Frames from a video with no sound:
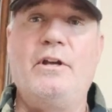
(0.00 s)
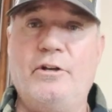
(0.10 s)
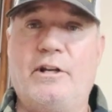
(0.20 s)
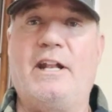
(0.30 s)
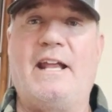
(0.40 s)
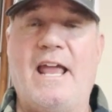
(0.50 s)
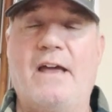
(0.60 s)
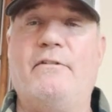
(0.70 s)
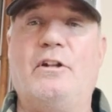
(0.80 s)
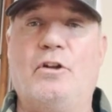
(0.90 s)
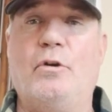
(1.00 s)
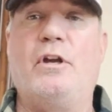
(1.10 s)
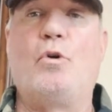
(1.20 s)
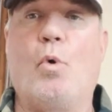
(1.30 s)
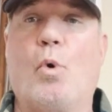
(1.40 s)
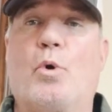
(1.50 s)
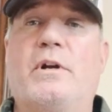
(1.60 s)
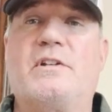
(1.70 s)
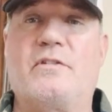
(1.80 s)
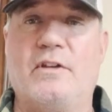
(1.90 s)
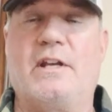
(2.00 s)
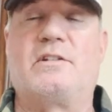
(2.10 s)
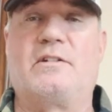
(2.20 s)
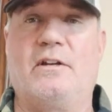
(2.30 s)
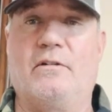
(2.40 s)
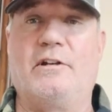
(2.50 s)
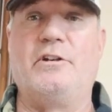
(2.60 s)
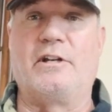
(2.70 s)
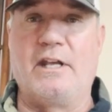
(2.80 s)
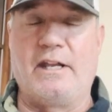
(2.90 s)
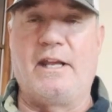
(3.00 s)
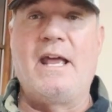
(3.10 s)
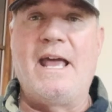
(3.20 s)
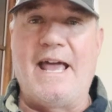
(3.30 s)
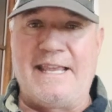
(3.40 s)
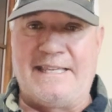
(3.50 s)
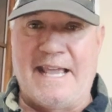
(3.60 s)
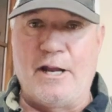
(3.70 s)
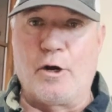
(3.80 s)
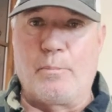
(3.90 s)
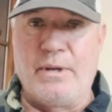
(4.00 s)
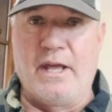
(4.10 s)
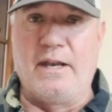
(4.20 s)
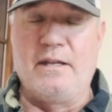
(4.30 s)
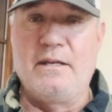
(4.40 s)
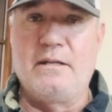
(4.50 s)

You're getting heavy duty 1/4 inch thick steel, and you're getting a Gator Pit.